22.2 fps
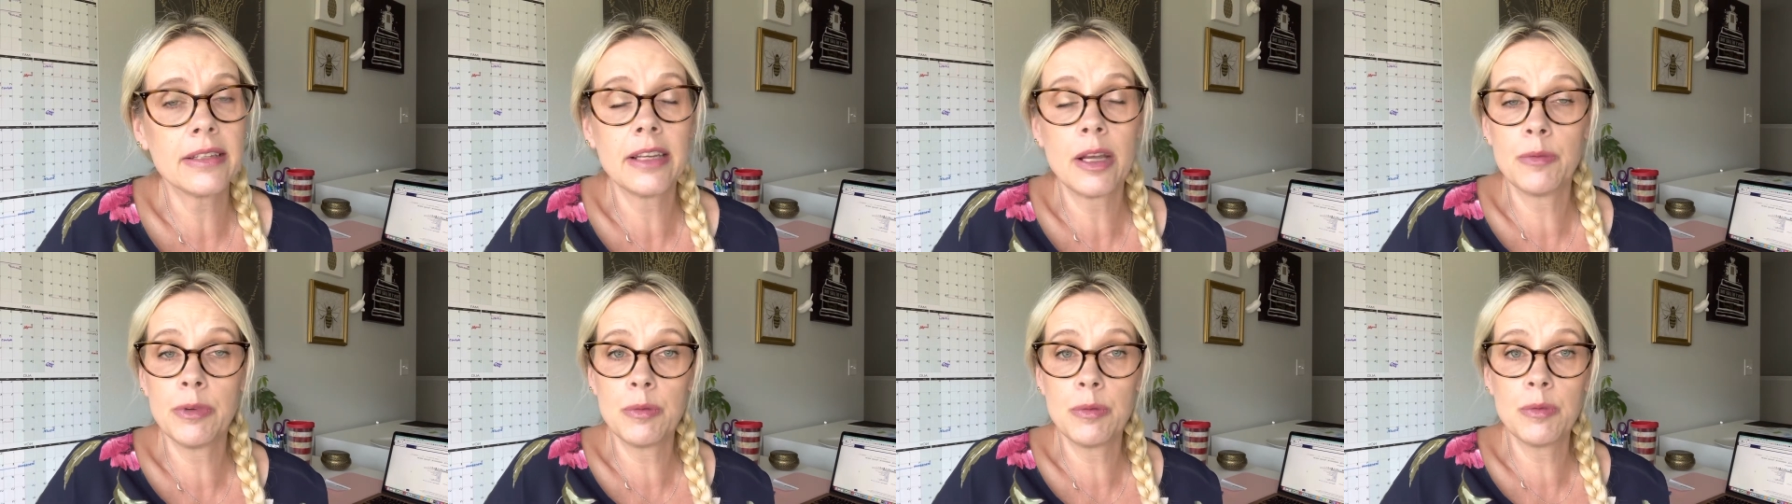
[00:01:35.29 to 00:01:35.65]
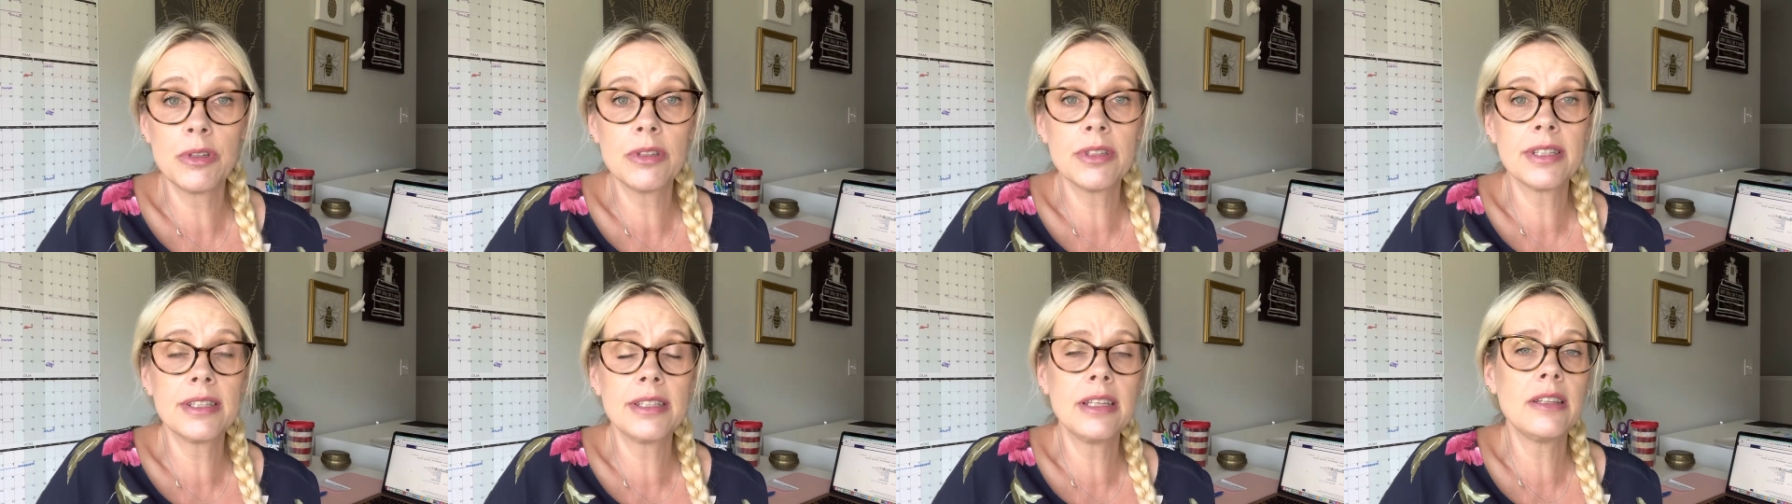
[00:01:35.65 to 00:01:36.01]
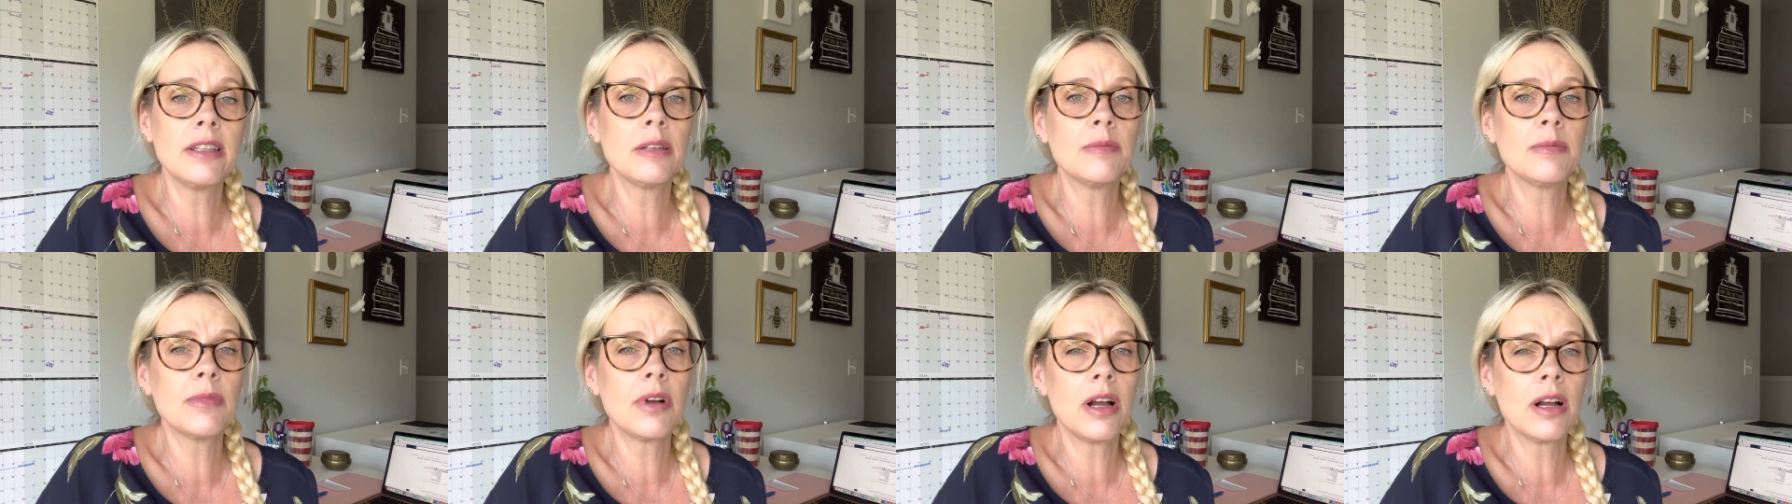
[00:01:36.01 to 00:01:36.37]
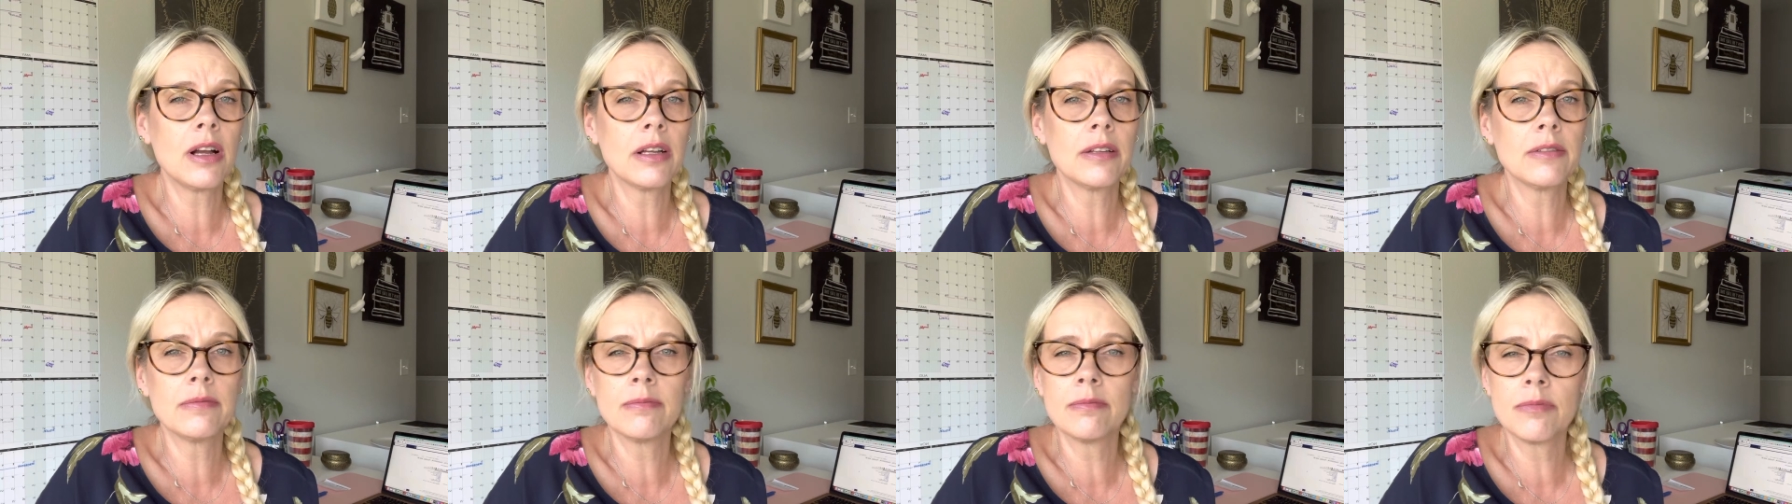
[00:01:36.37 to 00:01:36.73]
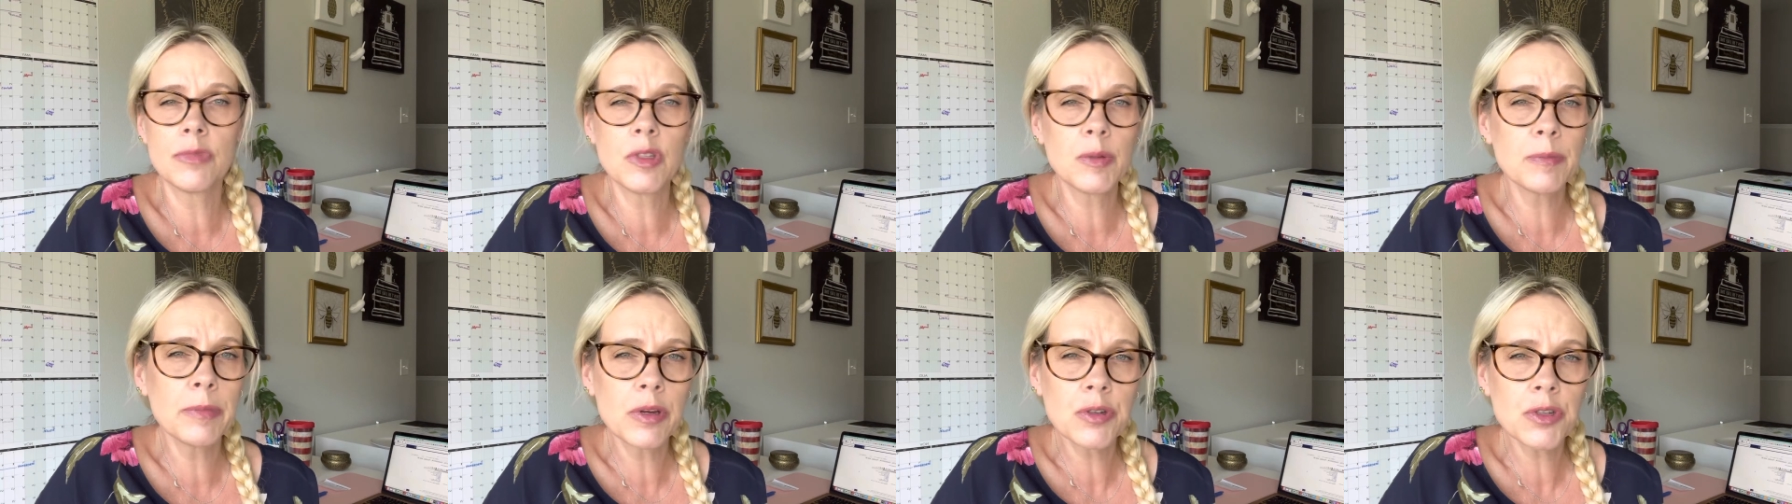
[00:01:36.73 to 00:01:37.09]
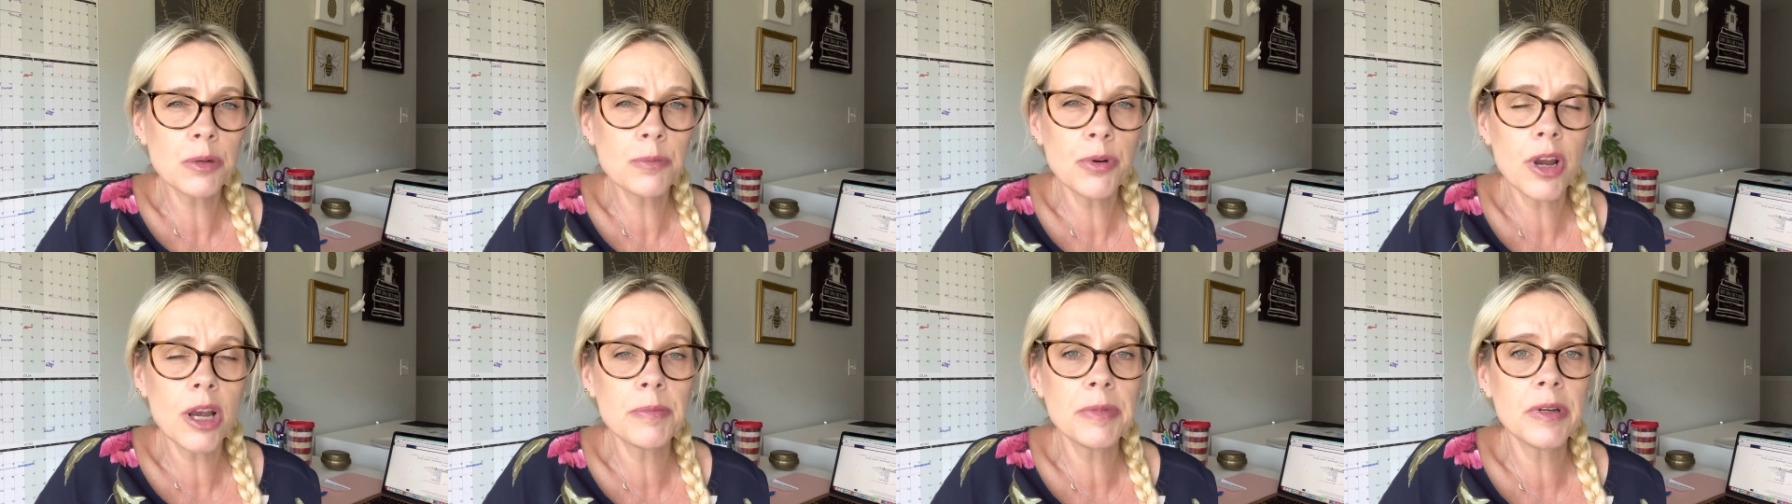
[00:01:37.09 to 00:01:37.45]
Now, we will see them on special
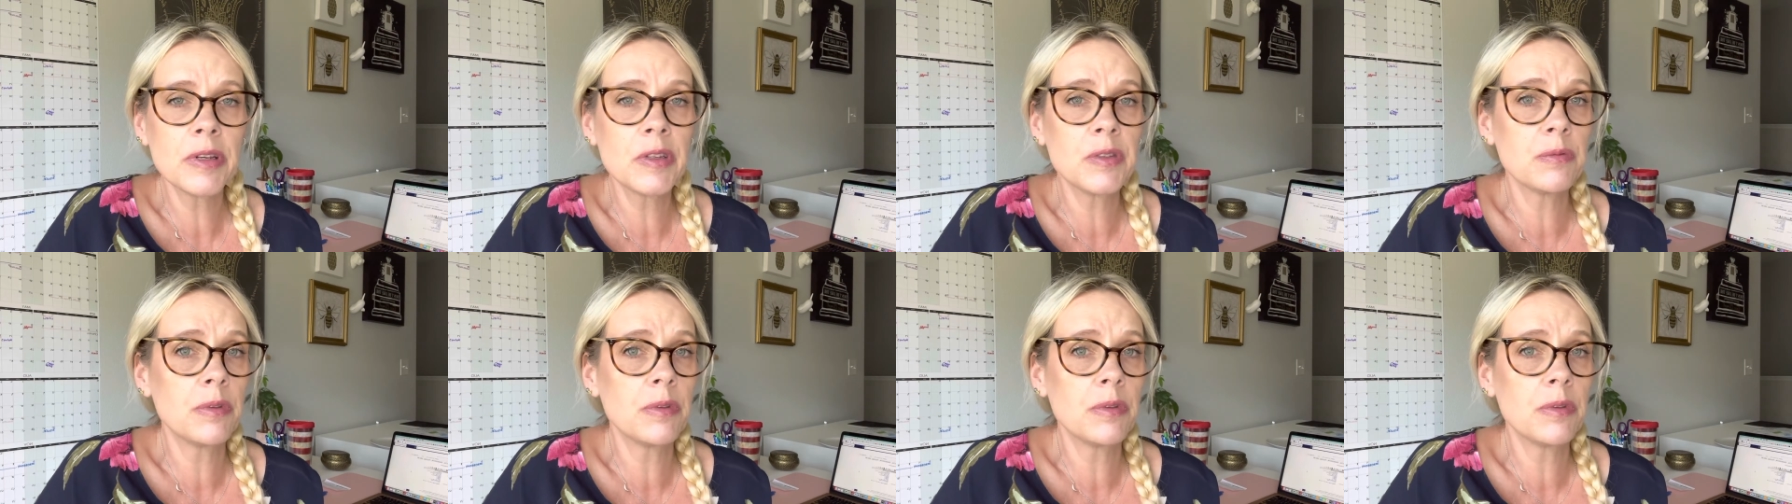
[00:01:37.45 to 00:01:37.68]
properties,